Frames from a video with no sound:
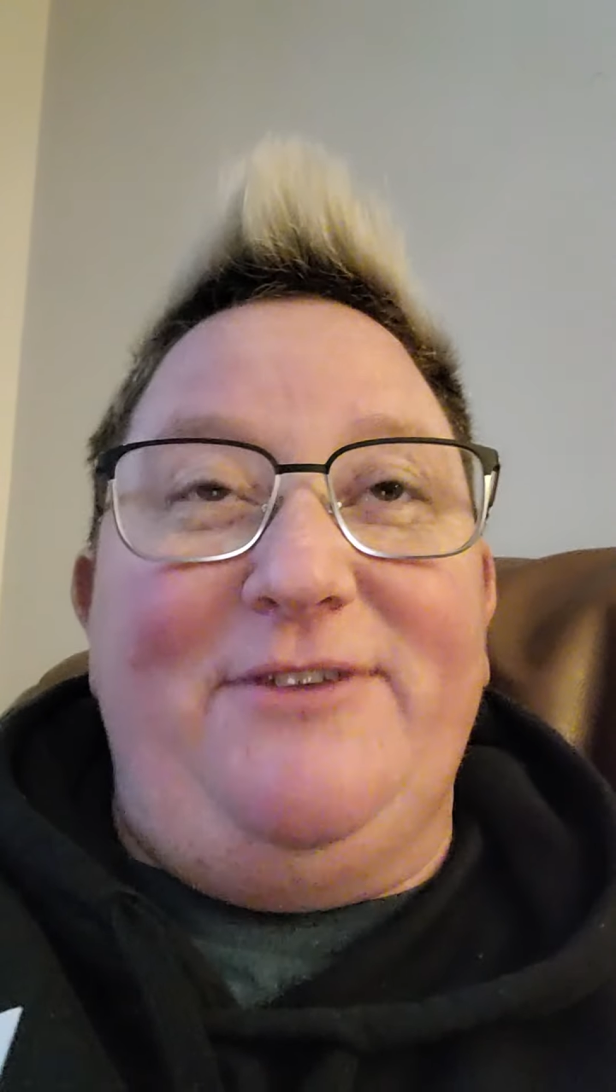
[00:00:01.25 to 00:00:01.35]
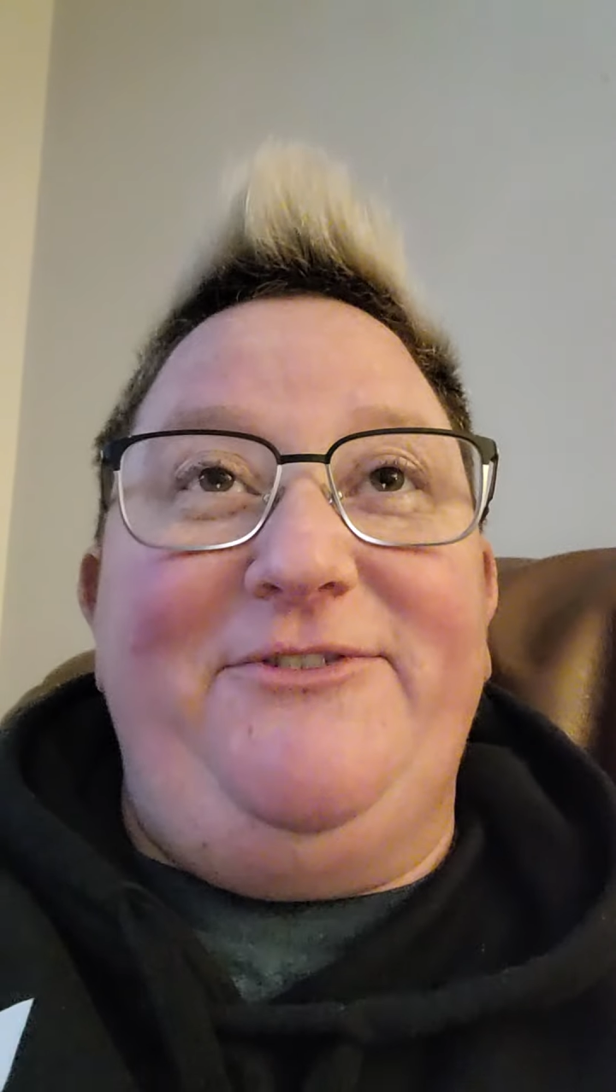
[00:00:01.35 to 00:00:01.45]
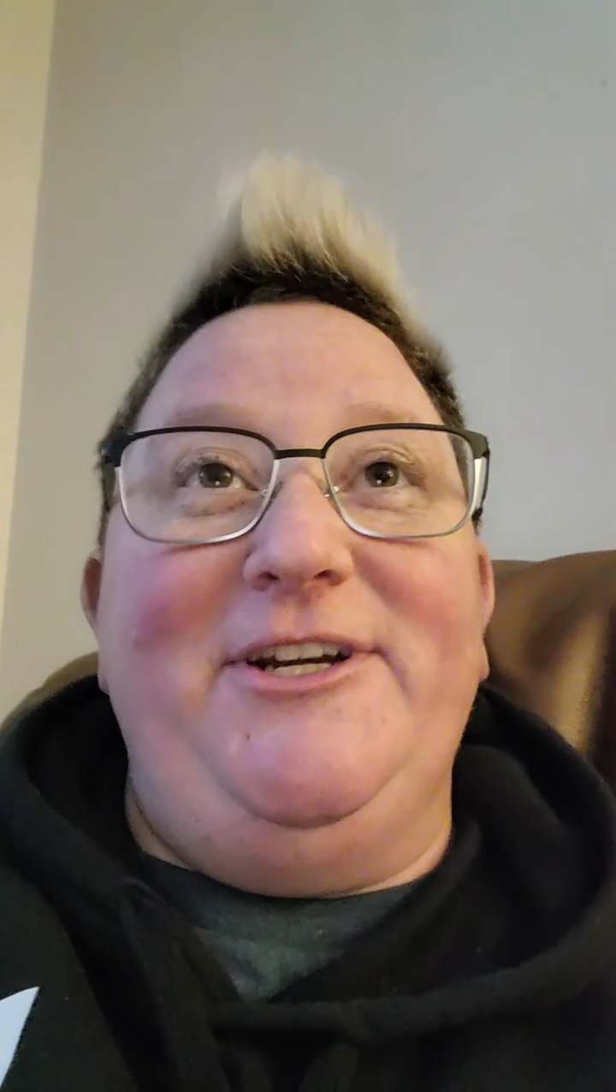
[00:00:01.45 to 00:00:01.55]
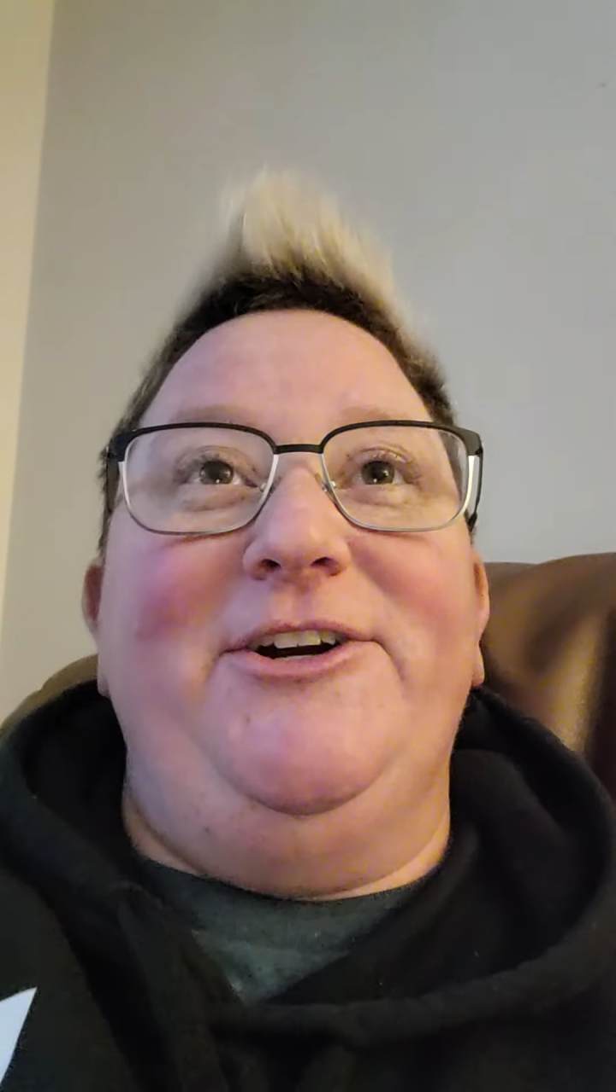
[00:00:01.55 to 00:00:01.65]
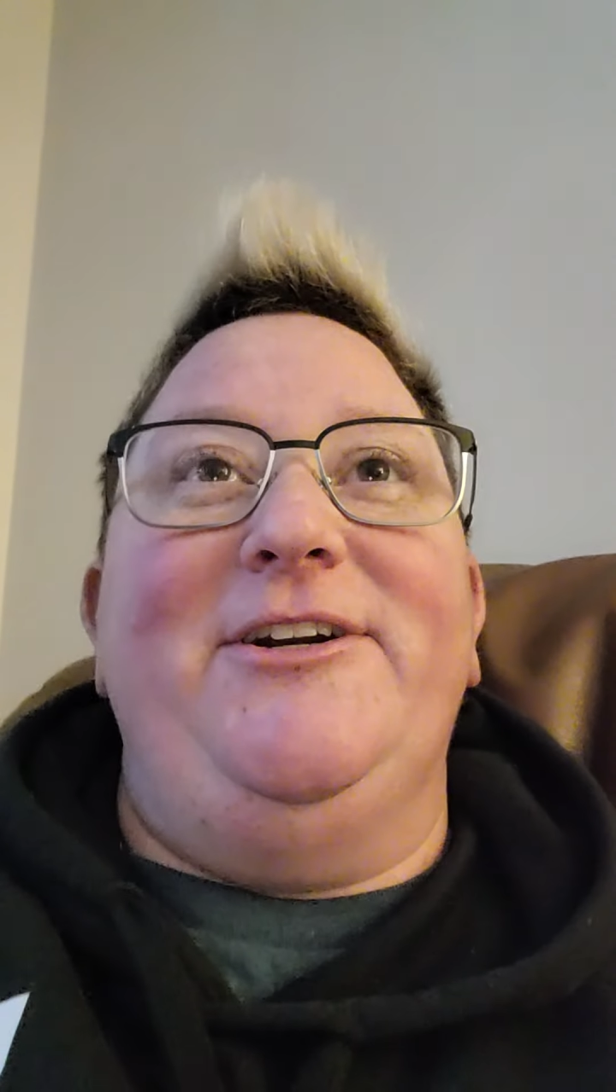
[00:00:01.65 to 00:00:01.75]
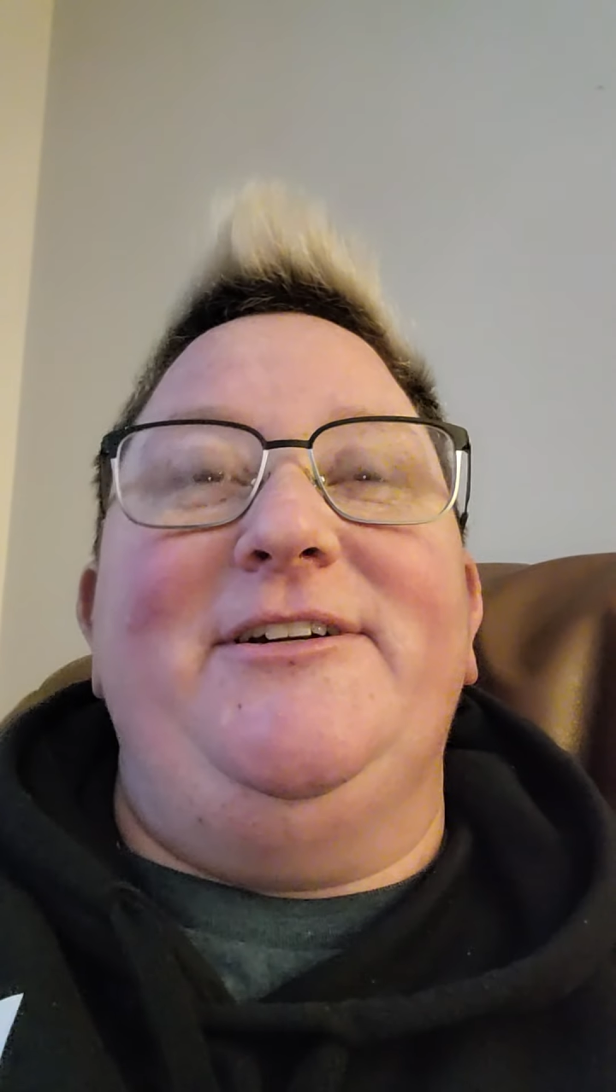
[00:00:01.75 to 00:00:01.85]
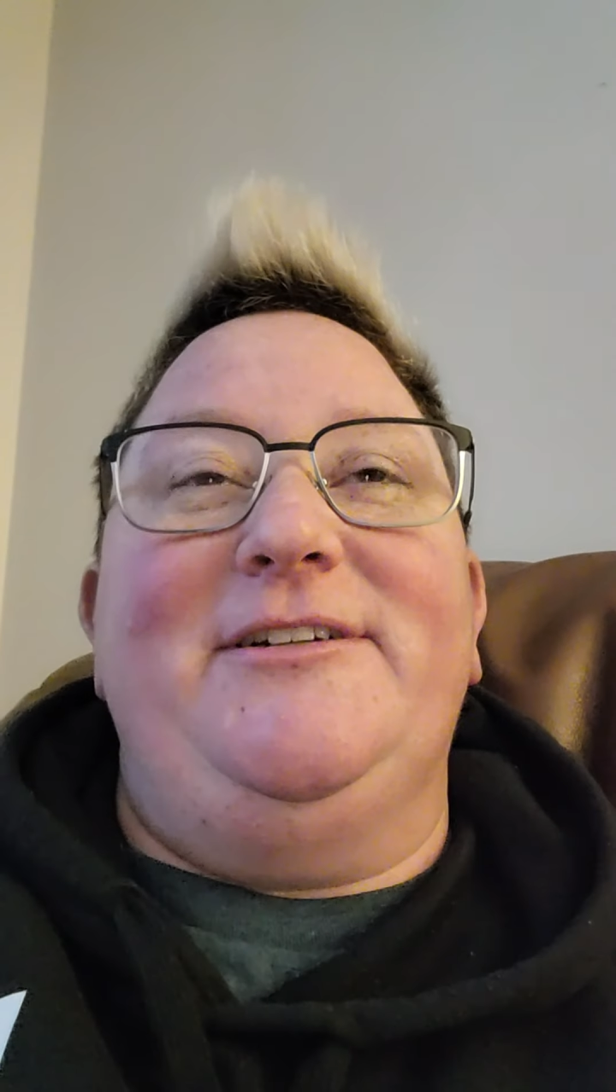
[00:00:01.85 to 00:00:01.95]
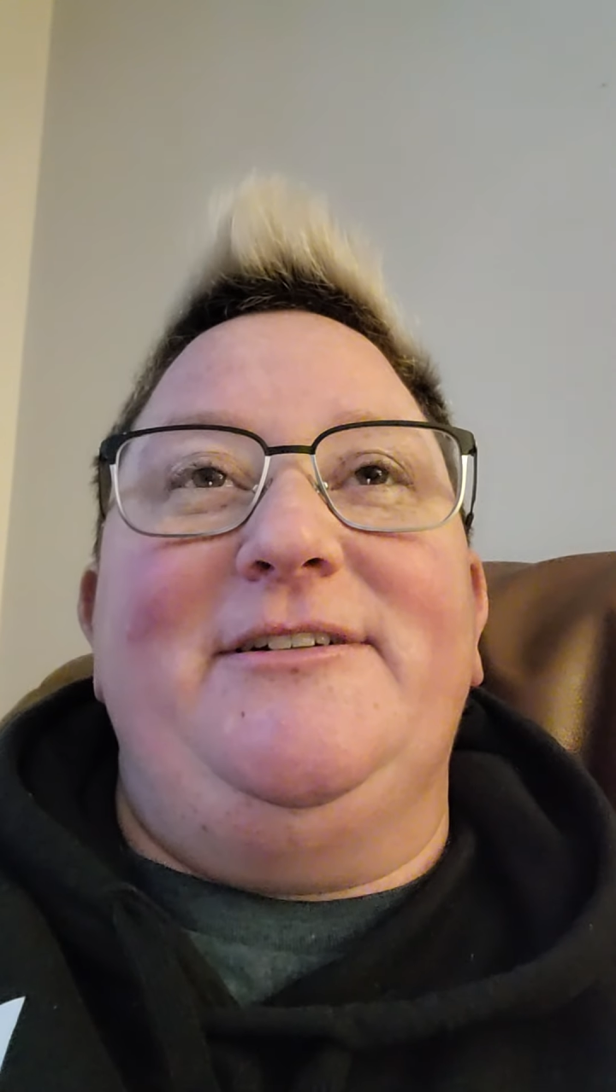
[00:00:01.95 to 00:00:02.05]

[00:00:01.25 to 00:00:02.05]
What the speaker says: figured